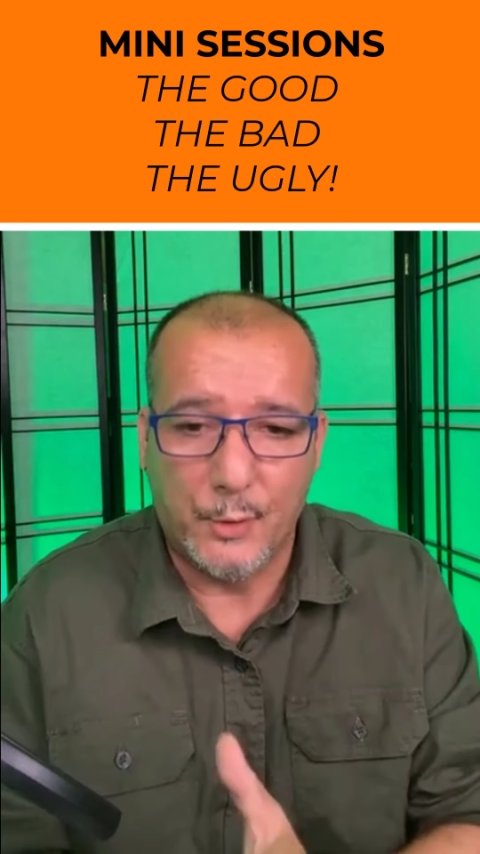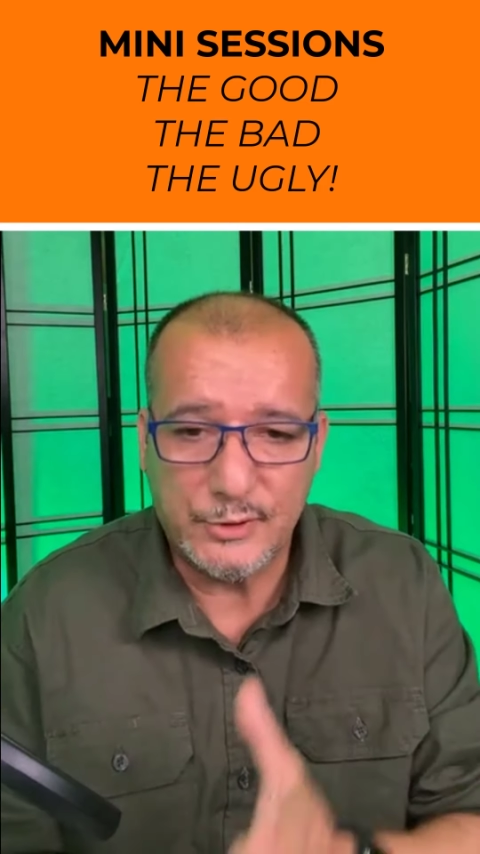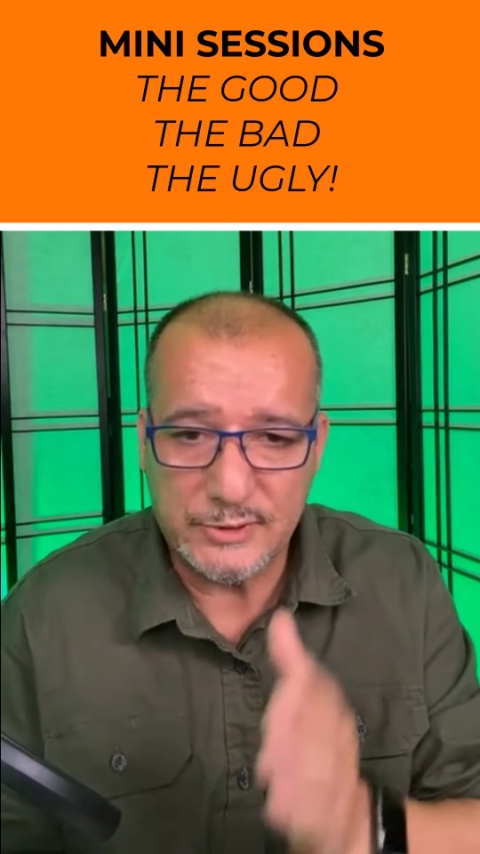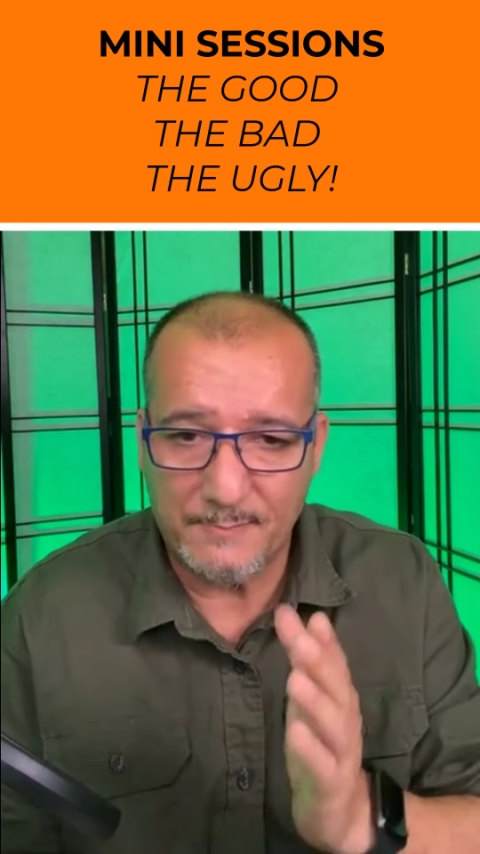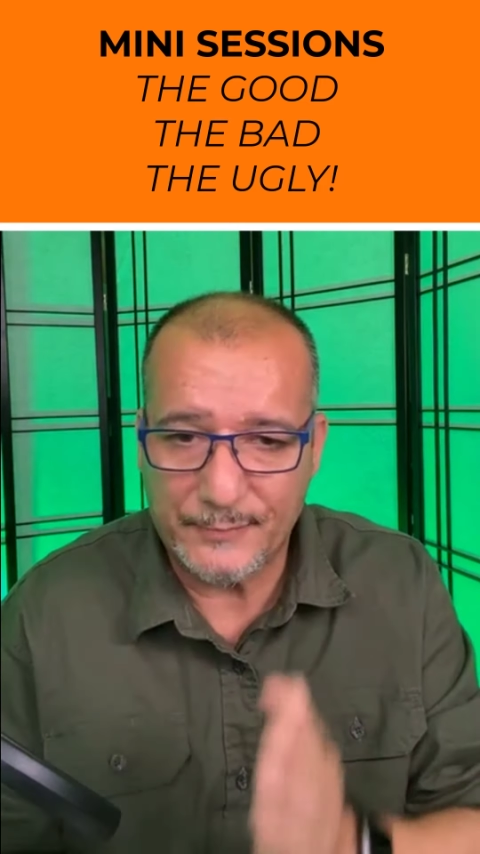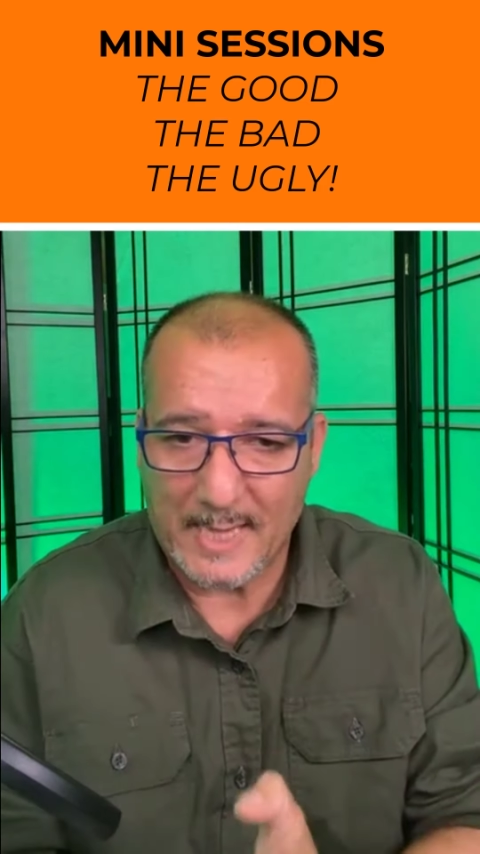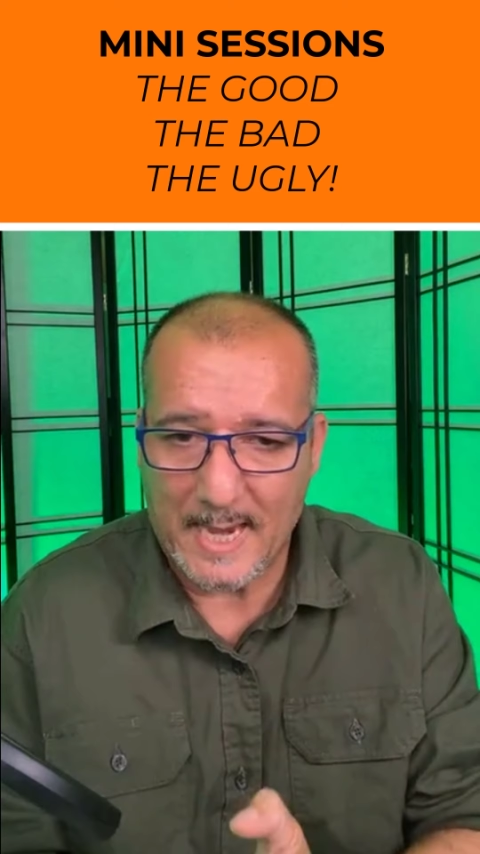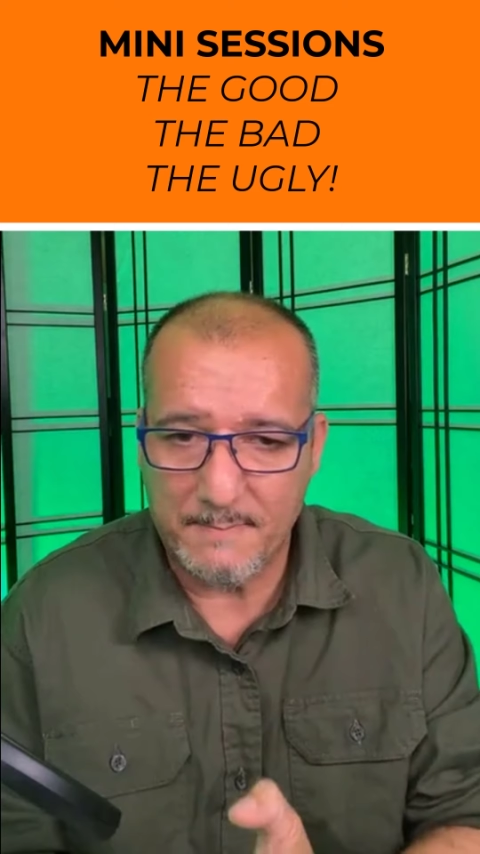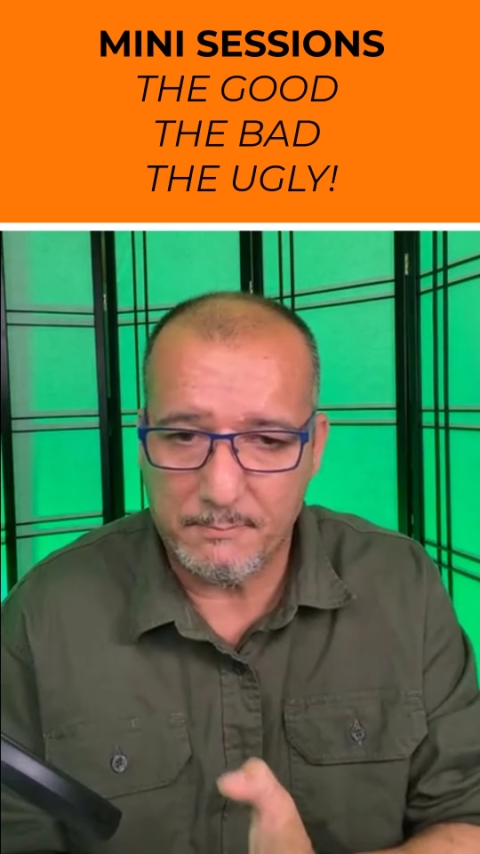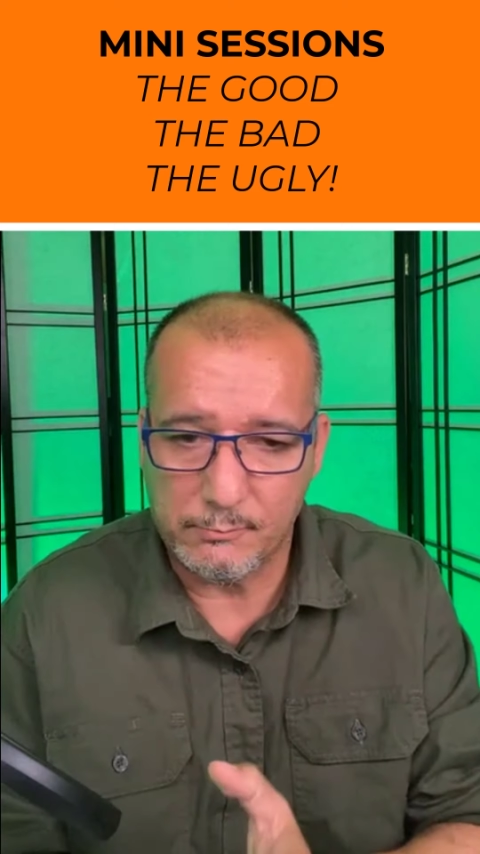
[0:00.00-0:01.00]
put some
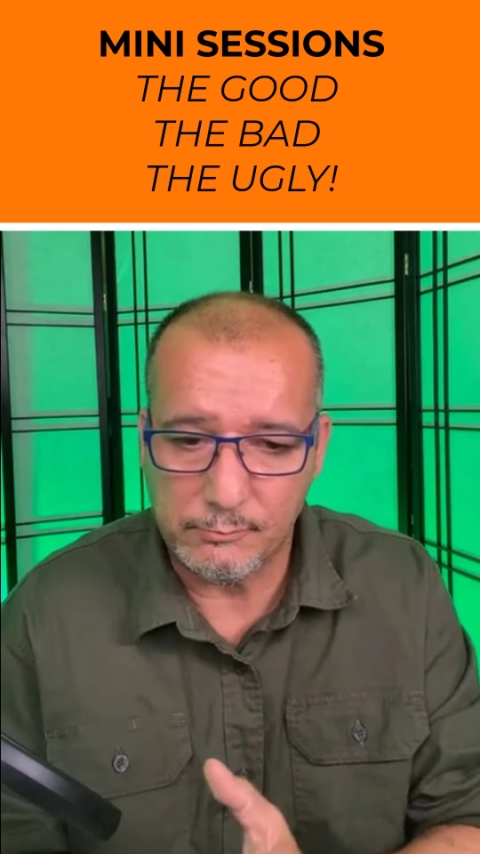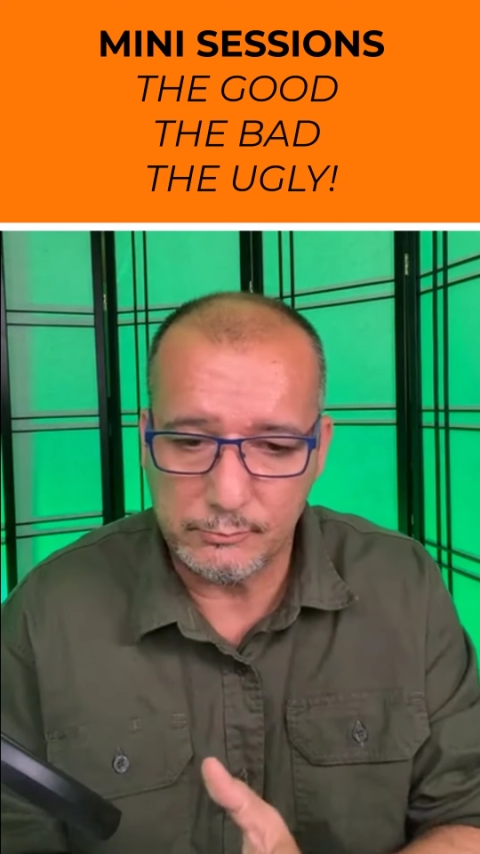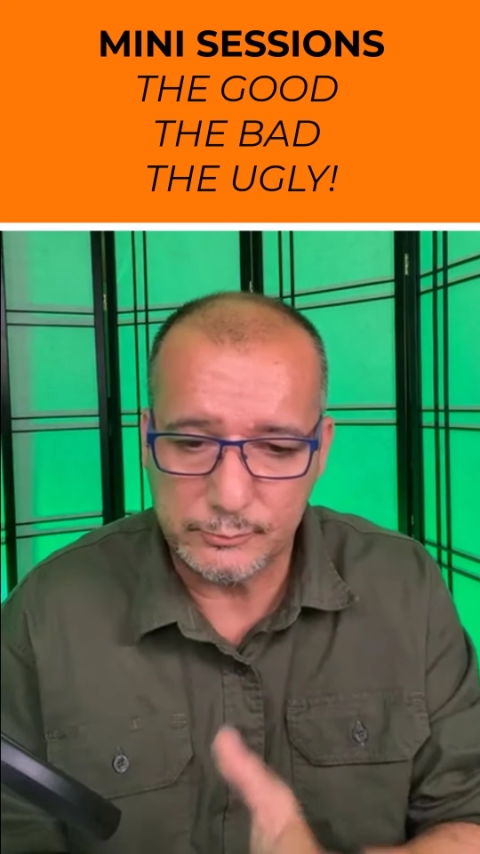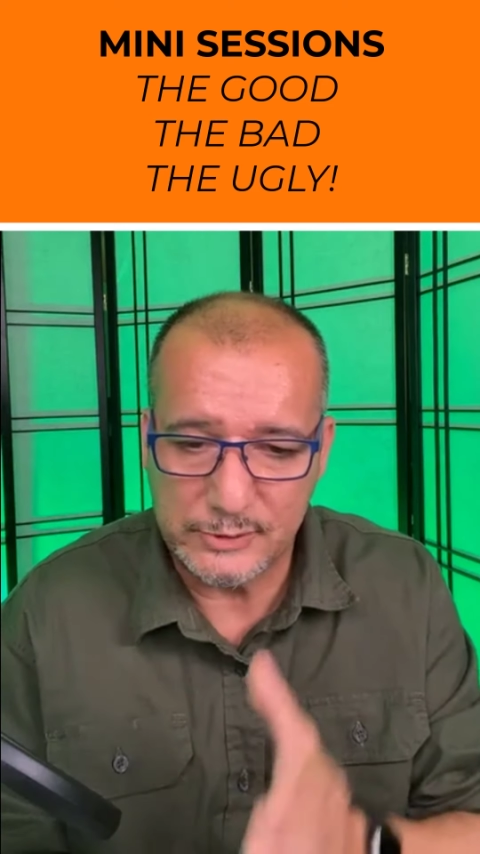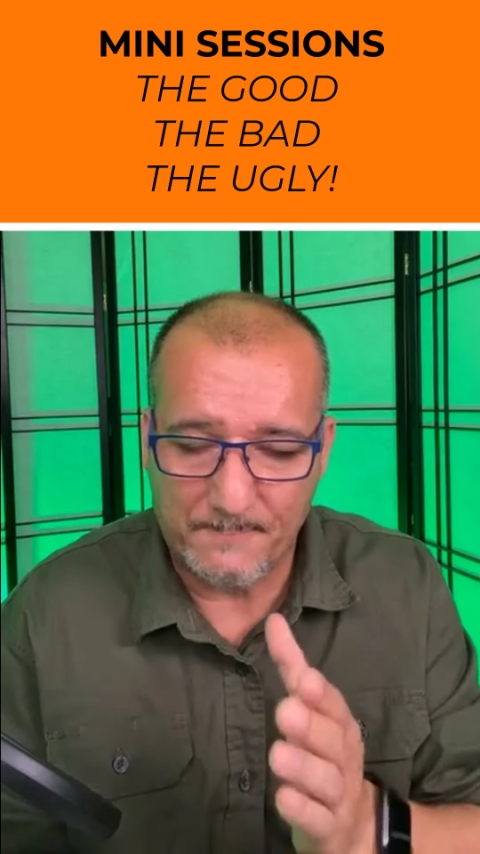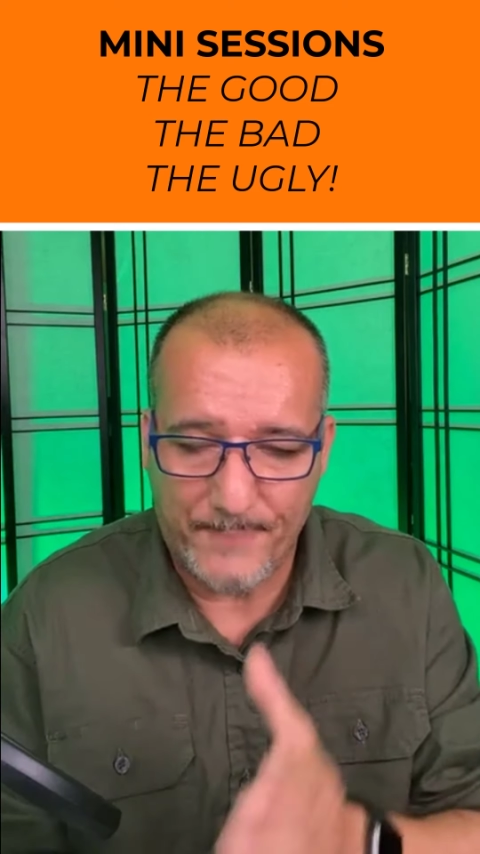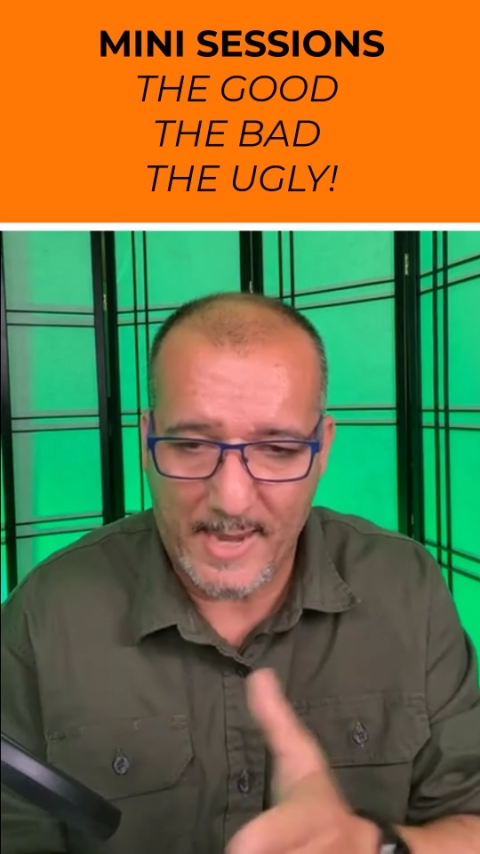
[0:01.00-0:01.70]
time, some